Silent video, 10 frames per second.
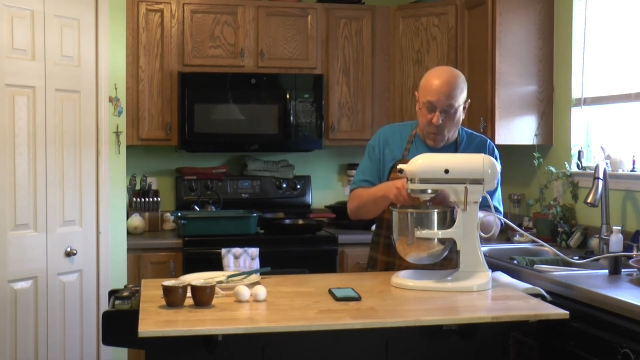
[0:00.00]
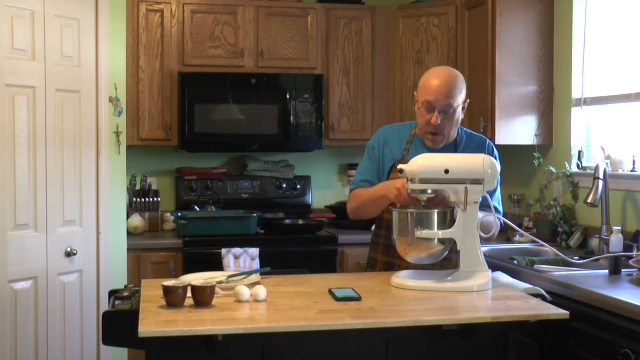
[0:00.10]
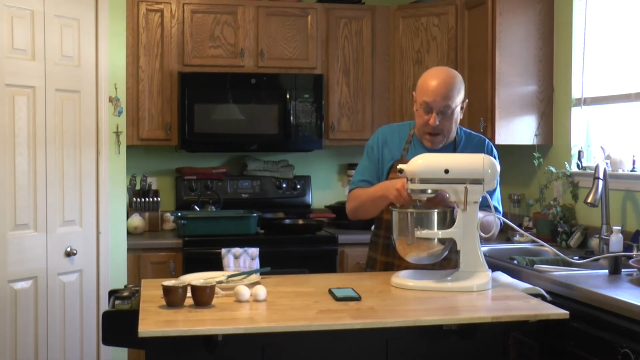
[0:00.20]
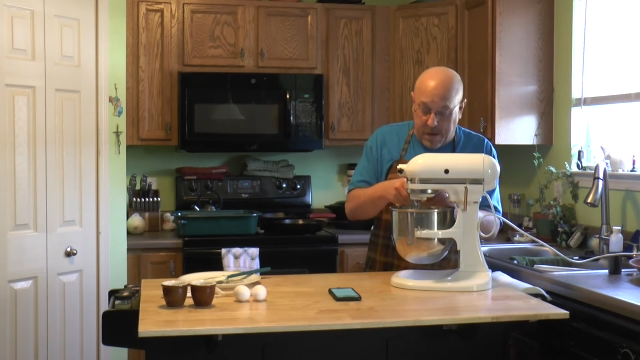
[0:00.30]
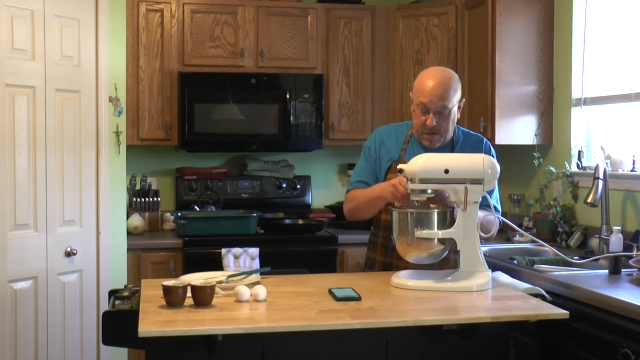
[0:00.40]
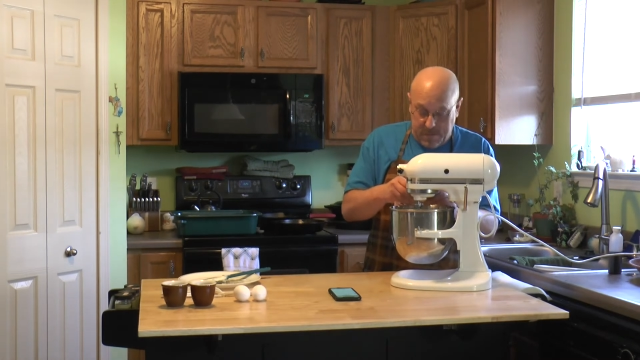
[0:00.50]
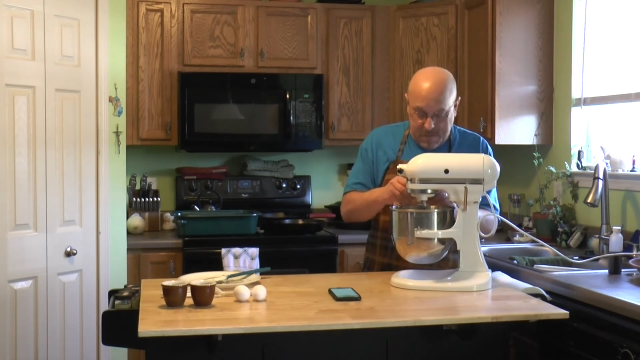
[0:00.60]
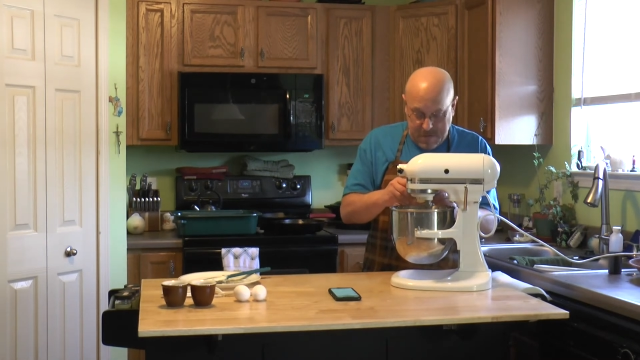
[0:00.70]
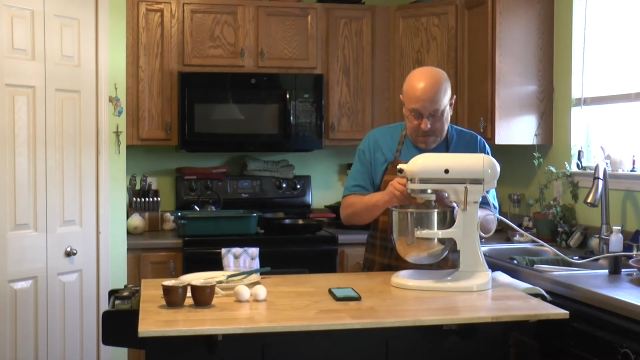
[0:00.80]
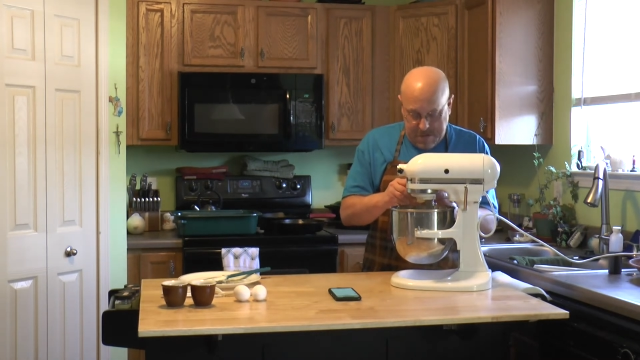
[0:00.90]
well.
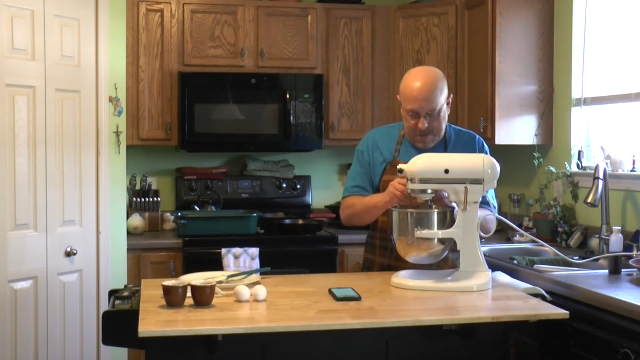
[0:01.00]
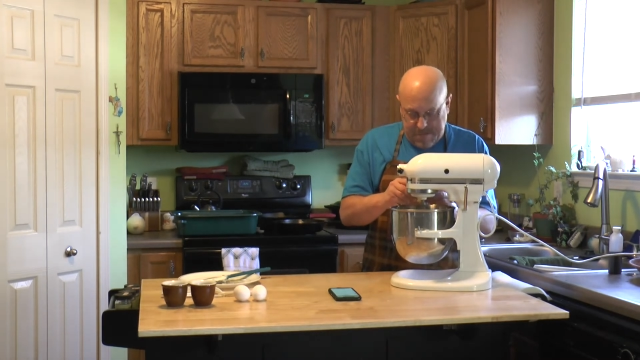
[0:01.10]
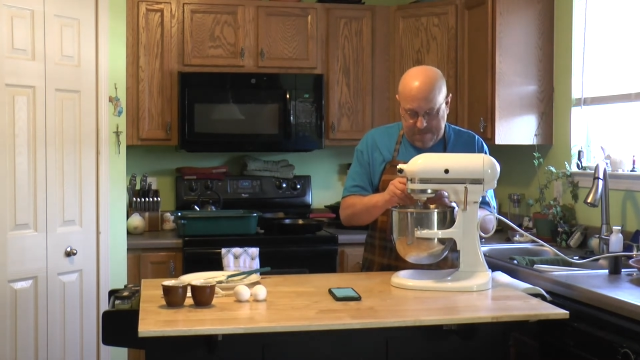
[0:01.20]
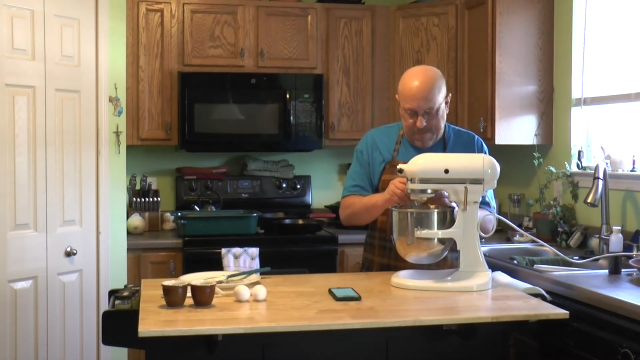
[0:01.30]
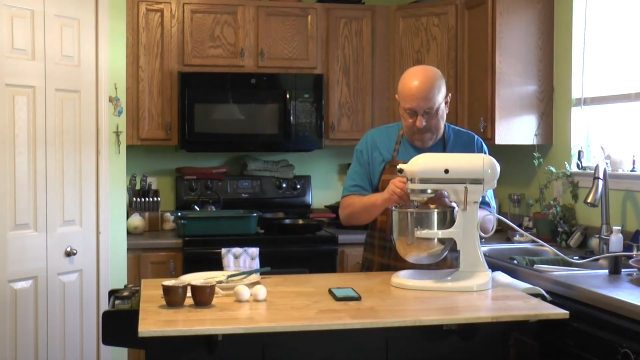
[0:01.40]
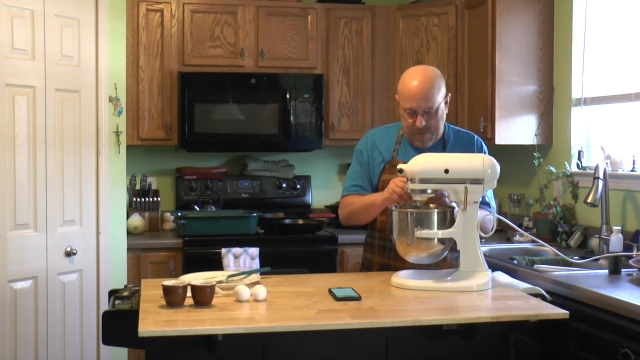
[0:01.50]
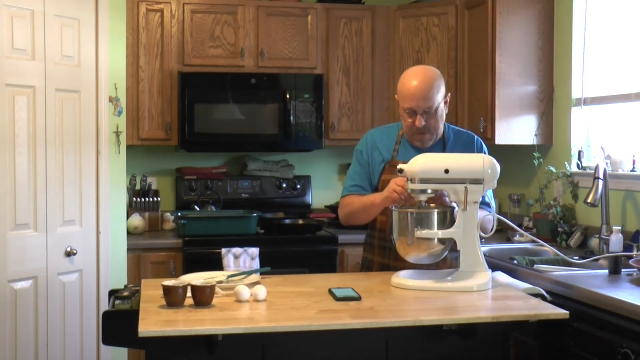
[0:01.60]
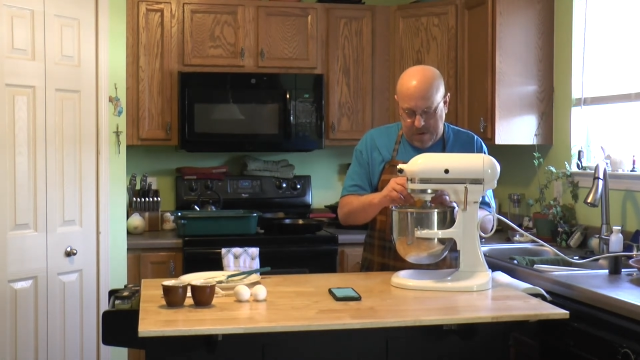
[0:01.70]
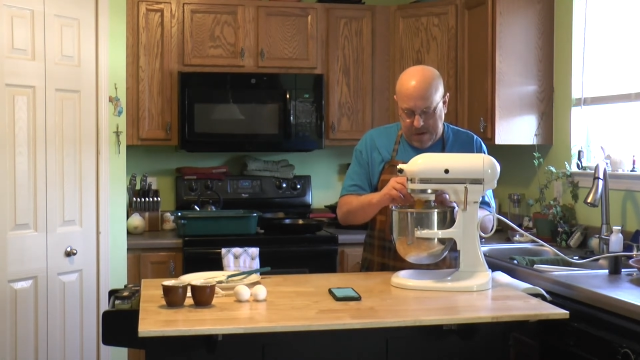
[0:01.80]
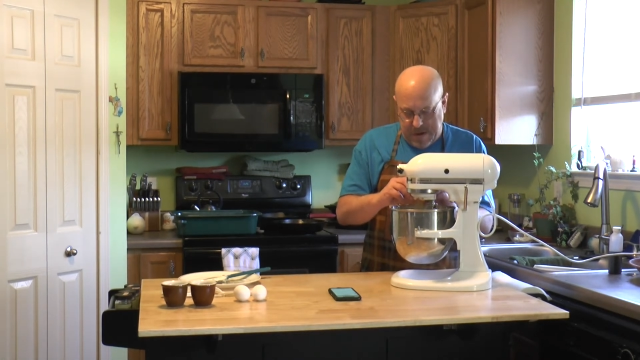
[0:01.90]

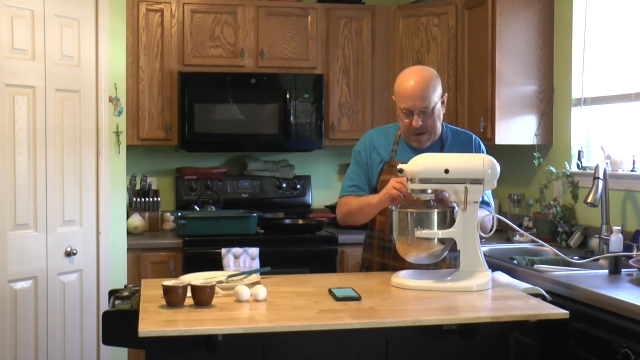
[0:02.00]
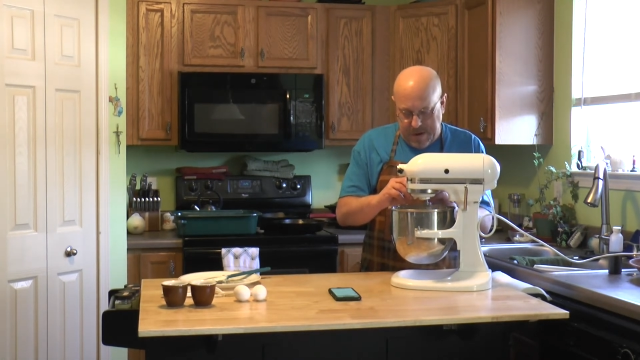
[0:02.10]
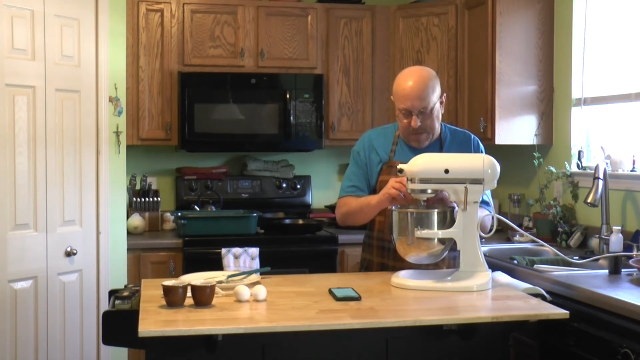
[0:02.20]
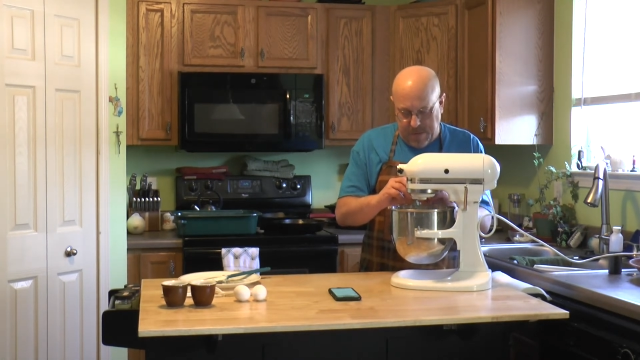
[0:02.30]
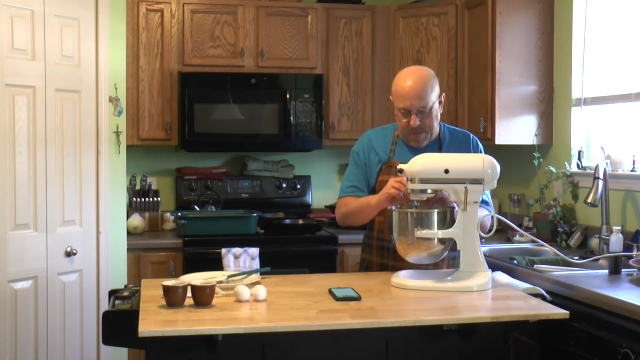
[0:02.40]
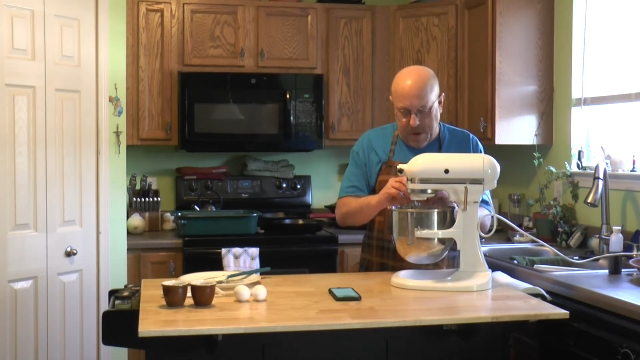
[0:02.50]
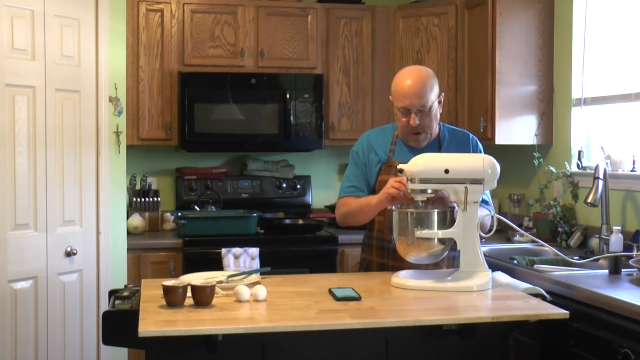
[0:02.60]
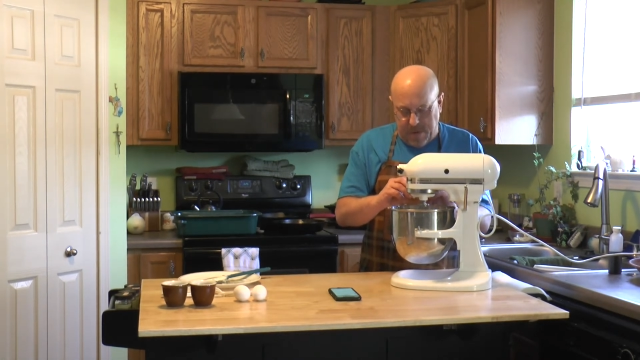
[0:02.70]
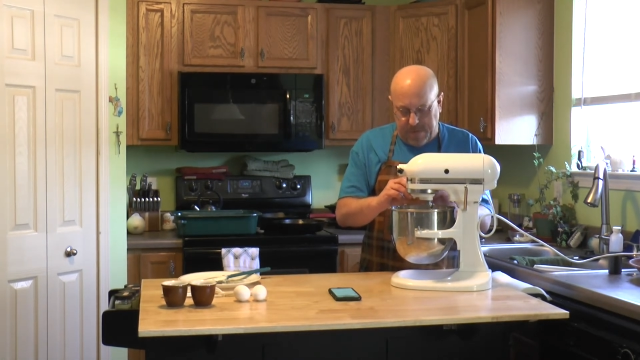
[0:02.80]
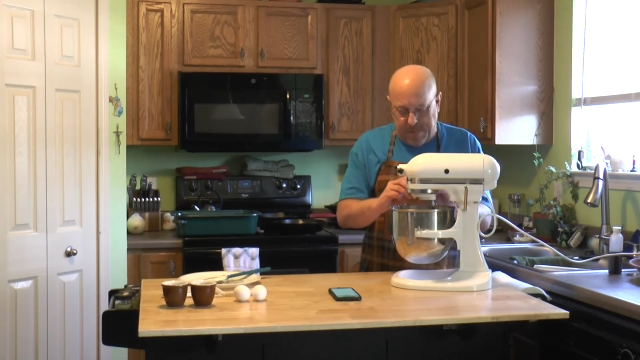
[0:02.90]
And so I'm
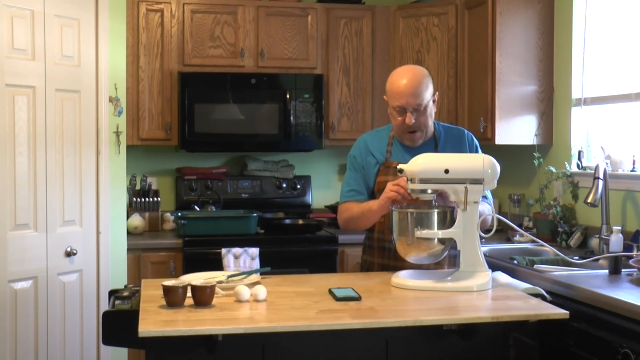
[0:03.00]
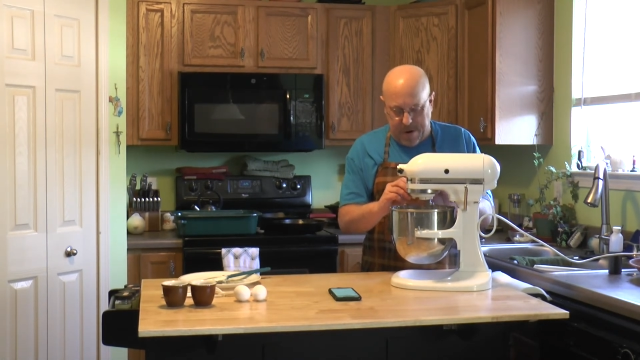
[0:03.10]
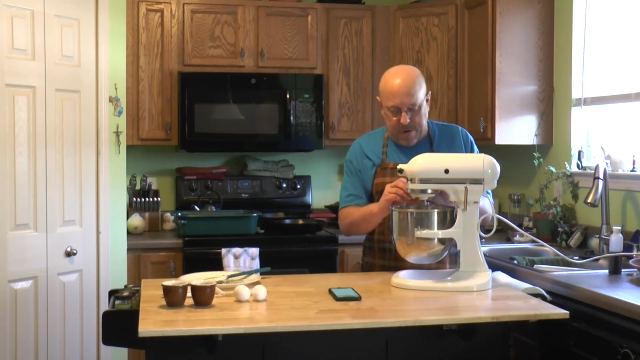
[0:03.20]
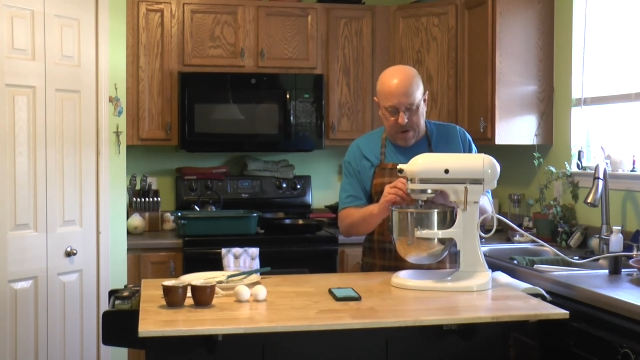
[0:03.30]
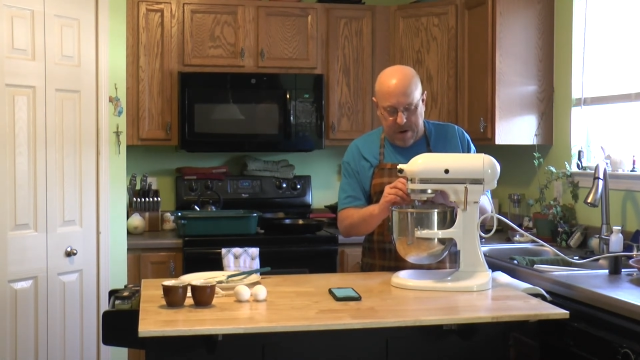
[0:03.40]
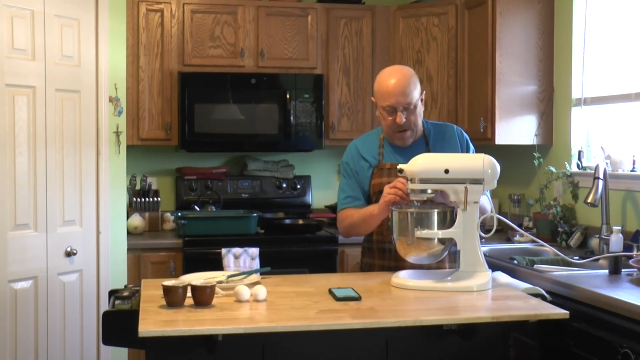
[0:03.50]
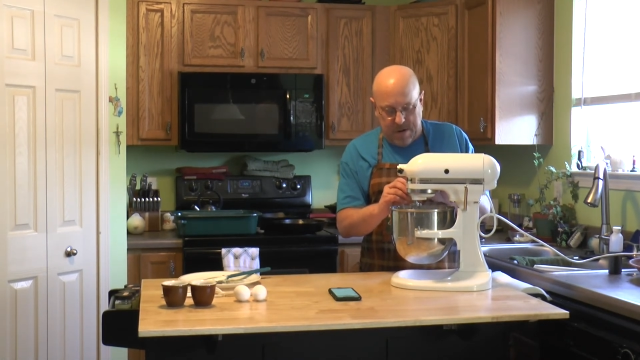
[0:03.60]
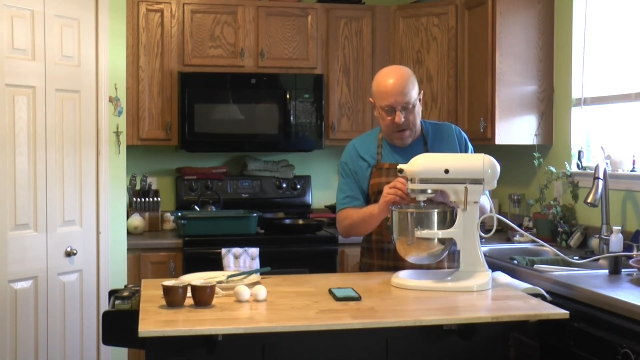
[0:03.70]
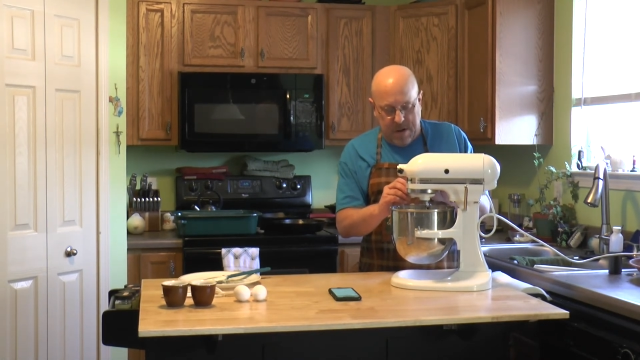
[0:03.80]
always paranoid.